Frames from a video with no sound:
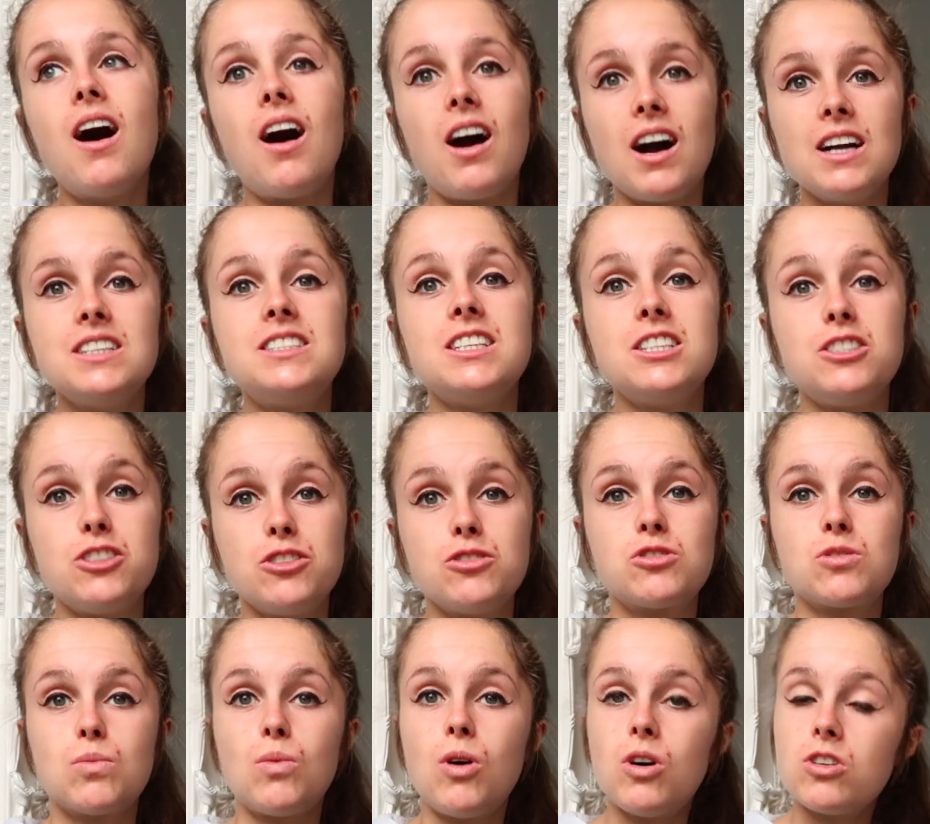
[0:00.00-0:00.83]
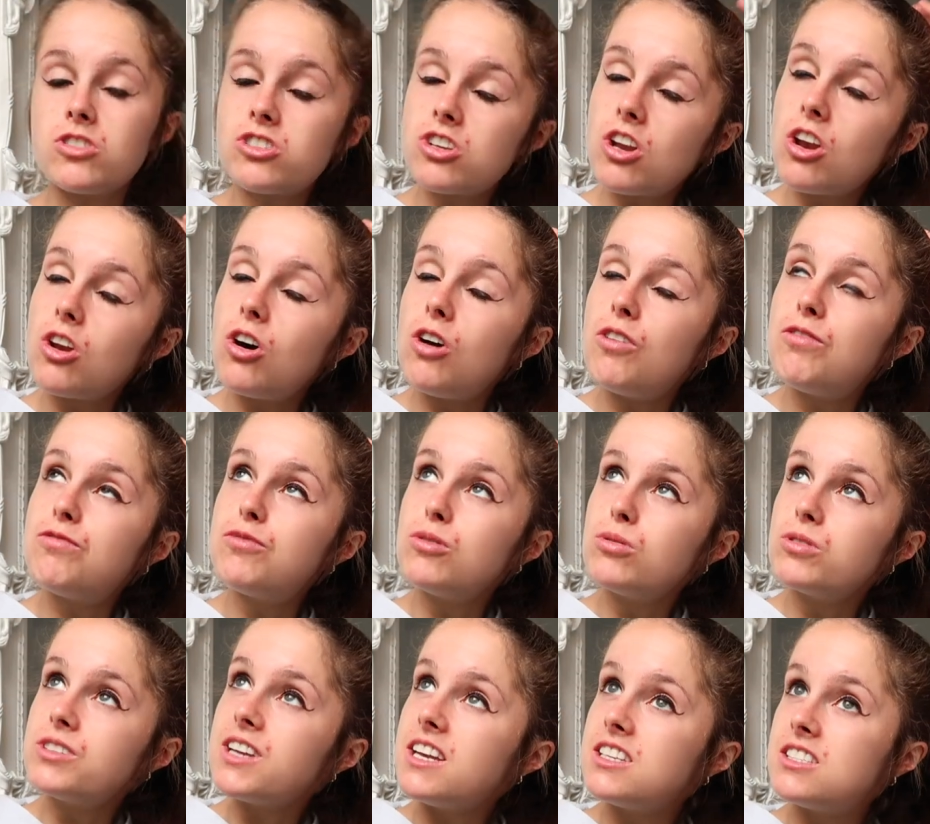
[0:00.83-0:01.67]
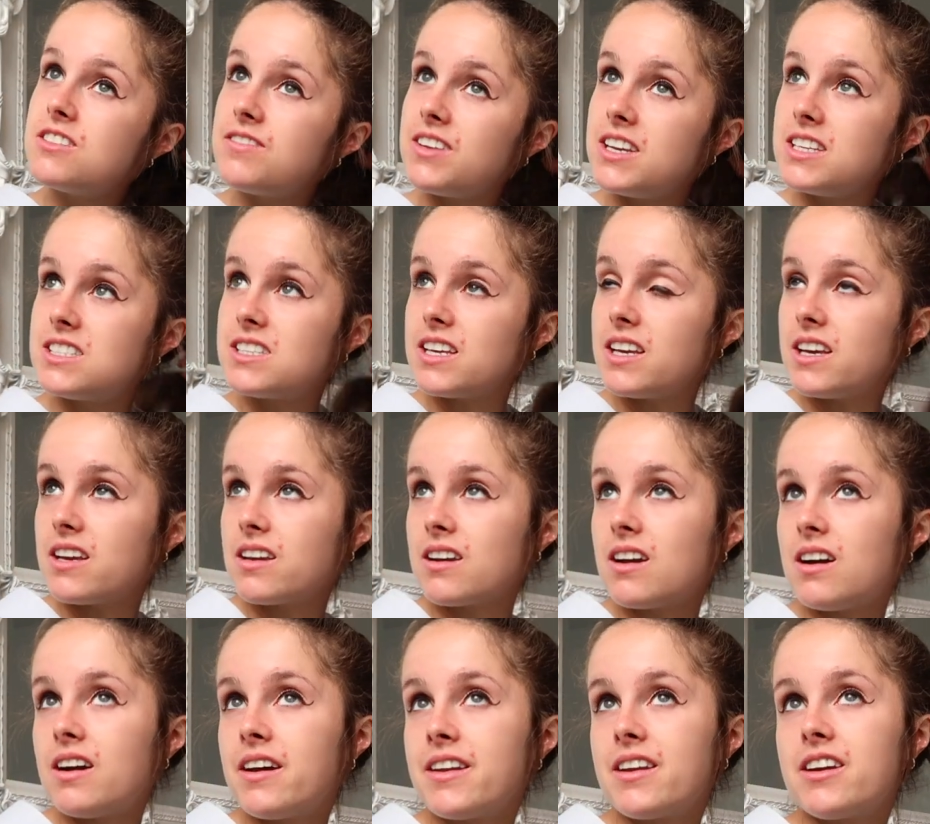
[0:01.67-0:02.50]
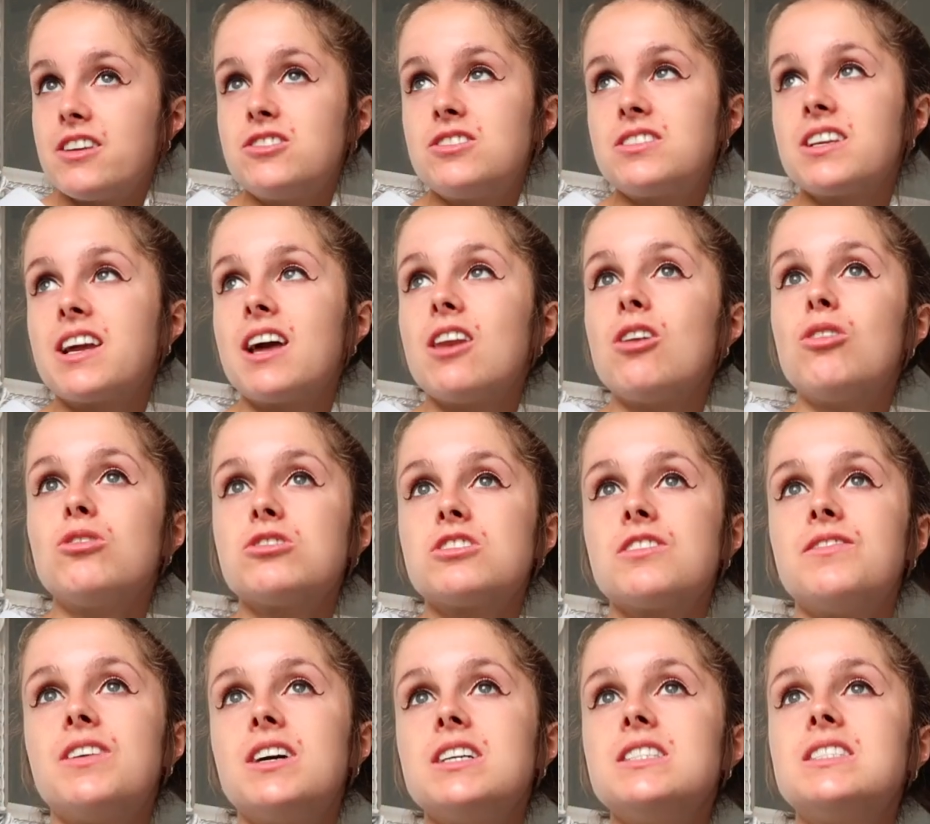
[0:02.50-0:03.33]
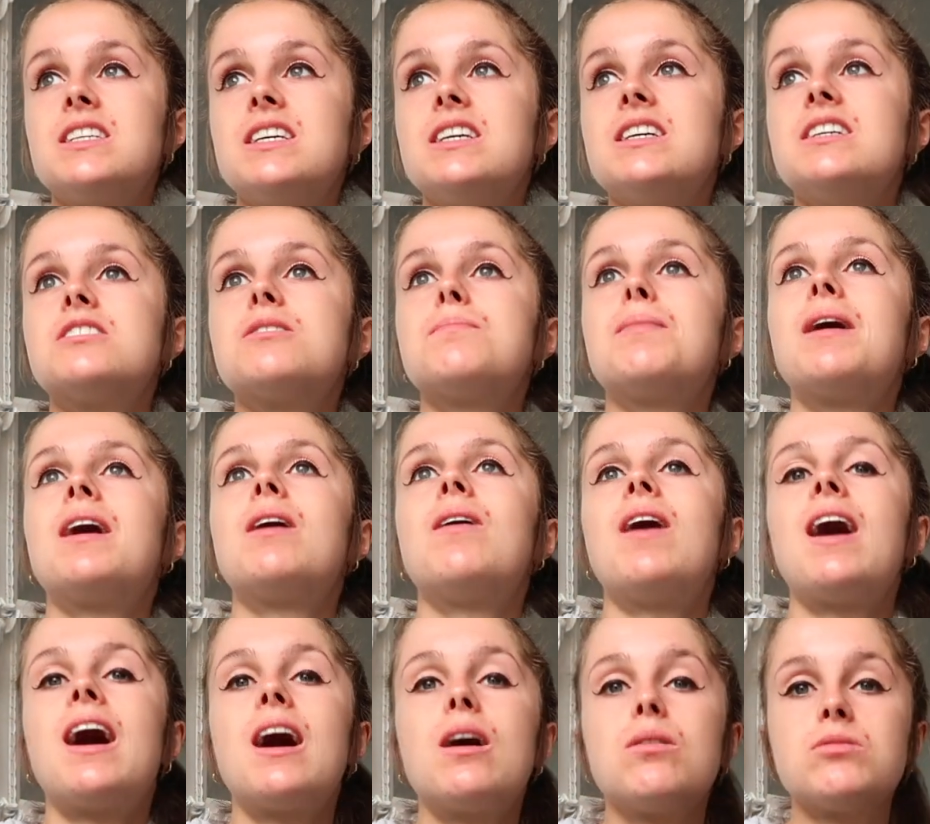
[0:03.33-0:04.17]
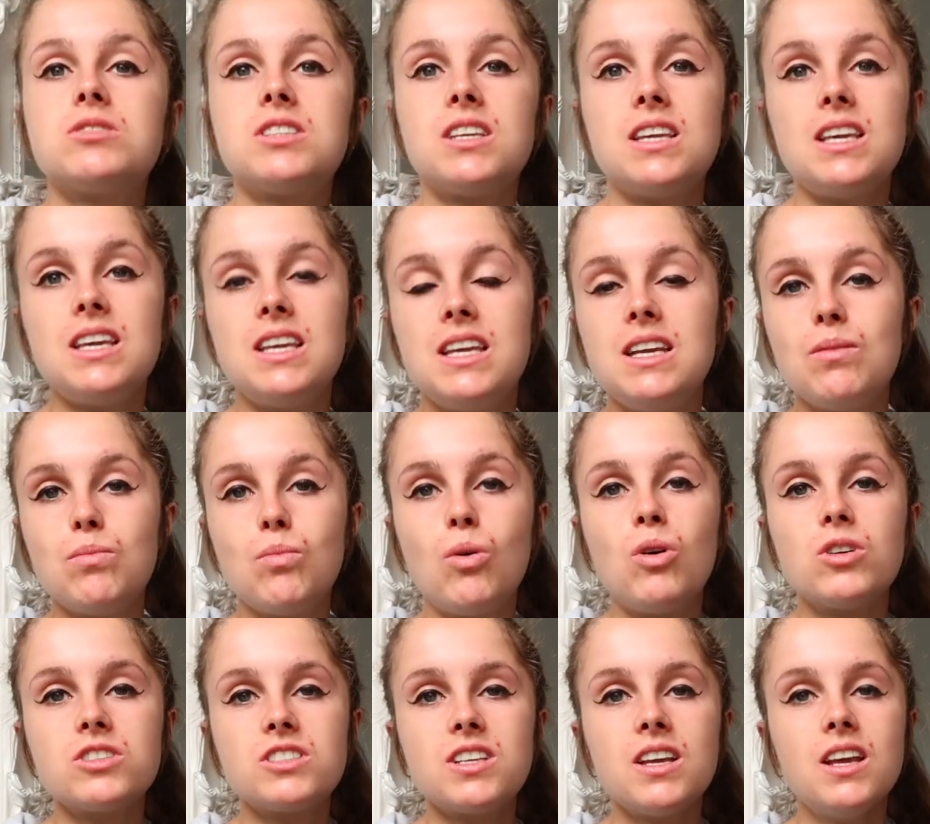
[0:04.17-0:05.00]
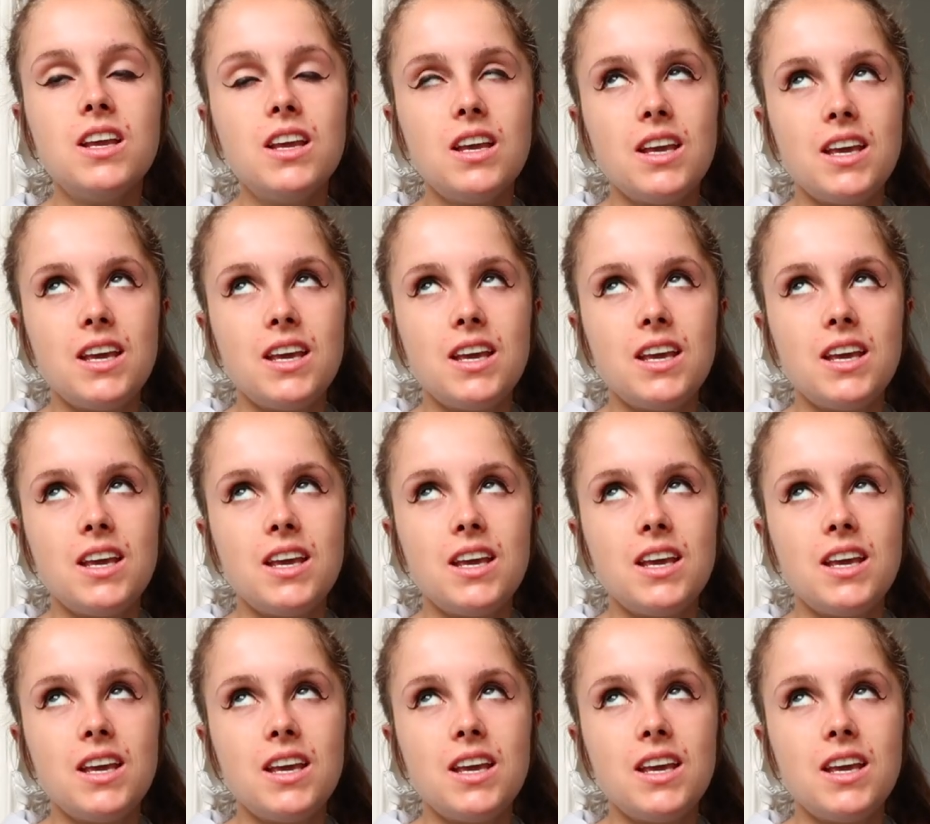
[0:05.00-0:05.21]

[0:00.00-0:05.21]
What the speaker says: I did used to watch a lot of 4 days of eating, and I used to get lots of ideas about how to eat, what